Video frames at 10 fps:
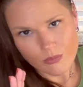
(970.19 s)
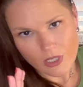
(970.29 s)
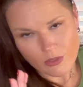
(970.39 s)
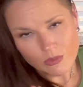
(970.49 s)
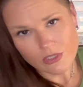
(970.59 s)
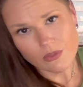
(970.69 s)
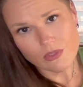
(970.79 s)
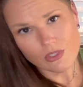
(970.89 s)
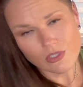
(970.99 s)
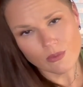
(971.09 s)
I don't want to do
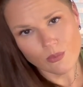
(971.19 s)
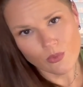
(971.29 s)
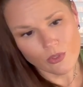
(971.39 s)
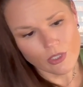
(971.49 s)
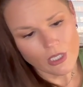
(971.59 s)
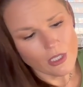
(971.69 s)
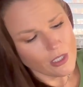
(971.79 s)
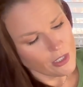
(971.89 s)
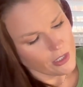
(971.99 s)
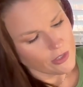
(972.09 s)
this anymore.
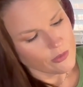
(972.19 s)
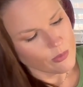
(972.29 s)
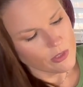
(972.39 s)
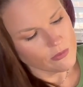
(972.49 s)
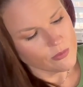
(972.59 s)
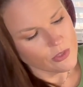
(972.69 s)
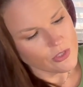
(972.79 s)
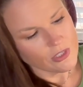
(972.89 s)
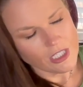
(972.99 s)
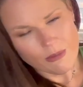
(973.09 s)
The Wheel of
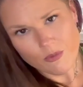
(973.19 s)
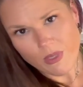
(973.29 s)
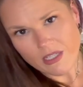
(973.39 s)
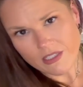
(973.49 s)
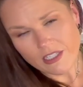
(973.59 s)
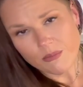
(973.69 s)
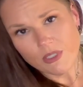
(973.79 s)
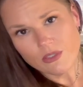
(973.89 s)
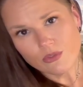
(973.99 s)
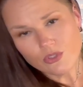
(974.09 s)
Fortune, time has passed. King of
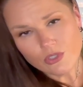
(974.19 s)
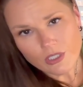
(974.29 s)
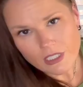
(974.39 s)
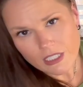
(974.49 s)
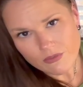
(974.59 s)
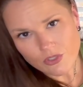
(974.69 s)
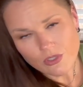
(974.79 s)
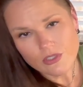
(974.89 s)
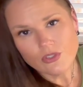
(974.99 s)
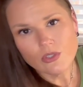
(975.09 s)
Pentacles, you're going to have to
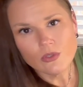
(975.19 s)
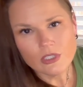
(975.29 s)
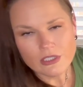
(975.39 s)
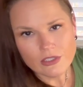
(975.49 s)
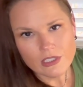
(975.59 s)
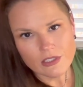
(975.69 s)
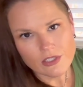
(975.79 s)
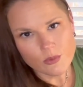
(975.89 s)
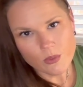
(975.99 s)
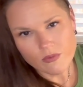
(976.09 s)
trust your own instincts
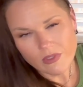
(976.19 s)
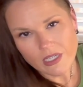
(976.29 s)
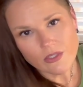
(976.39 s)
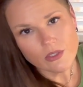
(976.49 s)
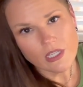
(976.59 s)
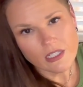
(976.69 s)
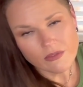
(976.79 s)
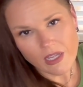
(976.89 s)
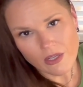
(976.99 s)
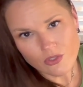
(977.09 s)
as provider, head of
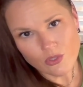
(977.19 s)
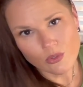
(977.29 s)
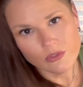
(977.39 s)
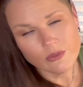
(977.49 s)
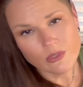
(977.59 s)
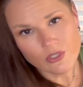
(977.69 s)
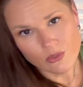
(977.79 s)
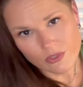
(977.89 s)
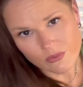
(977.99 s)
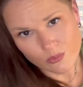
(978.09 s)
household, the
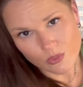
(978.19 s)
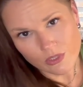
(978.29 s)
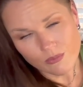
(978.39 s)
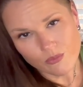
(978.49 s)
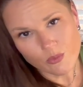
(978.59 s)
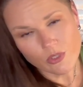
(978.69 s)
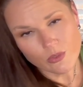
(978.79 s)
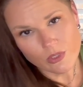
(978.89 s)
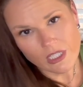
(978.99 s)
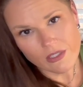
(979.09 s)
resourceful one, the one
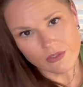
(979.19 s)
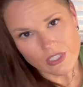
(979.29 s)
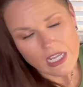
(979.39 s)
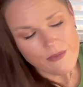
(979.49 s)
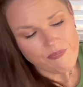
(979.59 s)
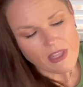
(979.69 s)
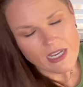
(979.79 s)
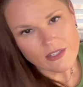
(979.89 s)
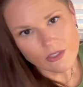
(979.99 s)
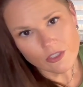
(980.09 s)
who gathers.
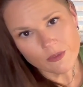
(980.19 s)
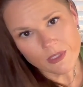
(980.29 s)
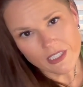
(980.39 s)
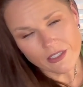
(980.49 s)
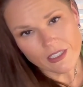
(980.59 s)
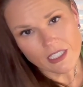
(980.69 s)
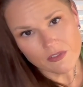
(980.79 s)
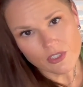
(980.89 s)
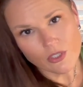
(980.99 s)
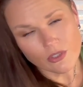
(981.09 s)
He's ultimately going to have
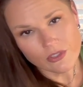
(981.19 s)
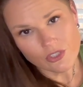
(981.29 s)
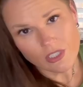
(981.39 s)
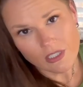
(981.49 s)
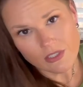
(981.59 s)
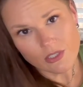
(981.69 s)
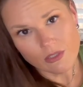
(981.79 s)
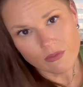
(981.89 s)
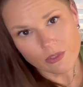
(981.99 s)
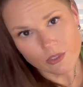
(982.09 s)
to call the shots
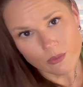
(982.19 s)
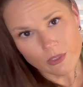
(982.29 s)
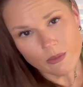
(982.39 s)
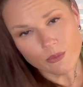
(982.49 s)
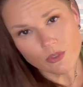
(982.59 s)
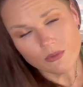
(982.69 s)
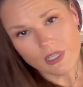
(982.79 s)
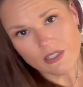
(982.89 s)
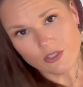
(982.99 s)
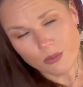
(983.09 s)
over a career move
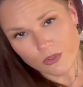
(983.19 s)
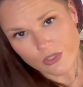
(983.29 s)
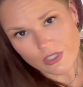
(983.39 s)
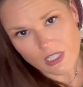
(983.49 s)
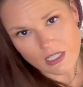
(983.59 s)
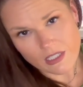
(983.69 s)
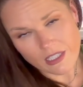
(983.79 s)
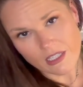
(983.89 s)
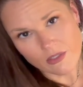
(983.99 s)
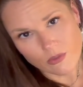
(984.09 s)
as opposed to, say, a
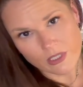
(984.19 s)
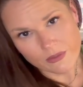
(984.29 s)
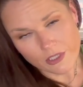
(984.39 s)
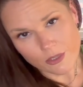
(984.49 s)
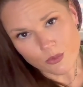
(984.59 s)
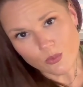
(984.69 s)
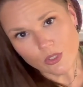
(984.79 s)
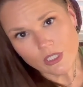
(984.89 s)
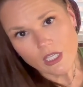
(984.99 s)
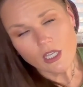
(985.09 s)
King or Queen of Cups
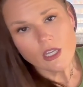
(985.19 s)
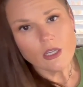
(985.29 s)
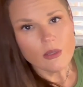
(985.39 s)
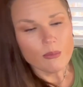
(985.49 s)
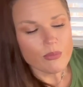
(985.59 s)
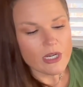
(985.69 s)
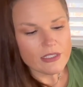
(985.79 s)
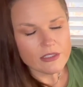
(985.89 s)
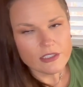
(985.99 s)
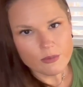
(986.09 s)
would.
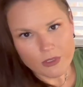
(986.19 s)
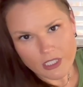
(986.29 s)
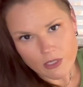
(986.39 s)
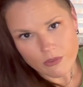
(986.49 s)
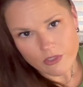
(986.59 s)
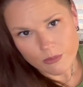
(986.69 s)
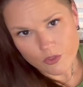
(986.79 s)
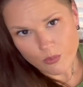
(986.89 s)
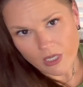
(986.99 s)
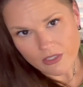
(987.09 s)
Practically speaking, with our
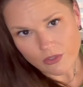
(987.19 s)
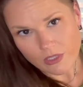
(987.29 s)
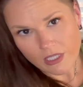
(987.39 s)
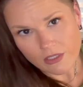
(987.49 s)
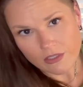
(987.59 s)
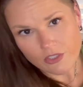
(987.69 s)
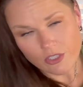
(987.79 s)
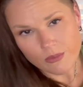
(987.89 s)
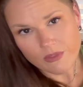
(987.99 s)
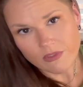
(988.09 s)
most practical head on in
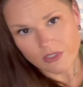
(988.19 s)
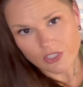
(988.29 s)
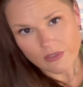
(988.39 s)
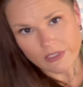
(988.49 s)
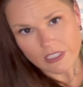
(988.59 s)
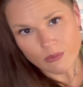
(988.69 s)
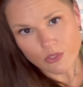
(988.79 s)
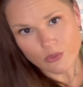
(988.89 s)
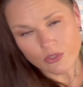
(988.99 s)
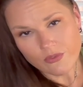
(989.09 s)
terms of longevity,
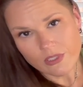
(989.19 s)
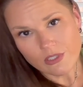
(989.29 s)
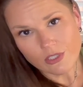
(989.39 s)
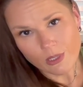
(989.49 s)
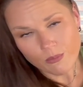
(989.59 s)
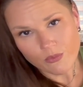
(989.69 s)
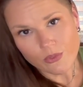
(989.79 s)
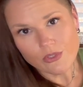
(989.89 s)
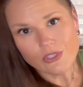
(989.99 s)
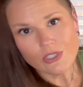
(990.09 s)
resourcefulness,
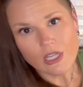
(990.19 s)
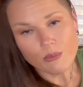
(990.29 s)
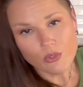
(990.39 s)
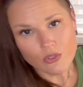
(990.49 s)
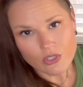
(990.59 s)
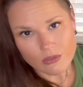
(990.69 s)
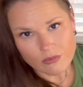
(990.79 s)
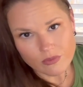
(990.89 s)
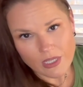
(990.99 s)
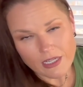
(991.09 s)
comforts, and personal
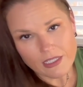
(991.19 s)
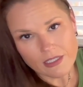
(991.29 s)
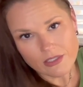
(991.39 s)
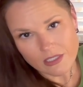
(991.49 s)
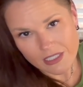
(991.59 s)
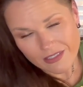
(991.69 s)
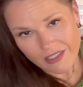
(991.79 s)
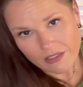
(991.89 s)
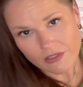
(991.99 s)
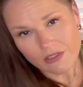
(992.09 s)
finance, he's got
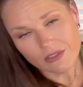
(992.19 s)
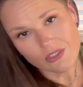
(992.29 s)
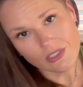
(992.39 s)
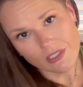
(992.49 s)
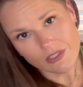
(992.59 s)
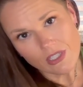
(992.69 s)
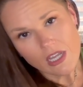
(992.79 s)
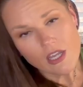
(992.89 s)
to call the shots.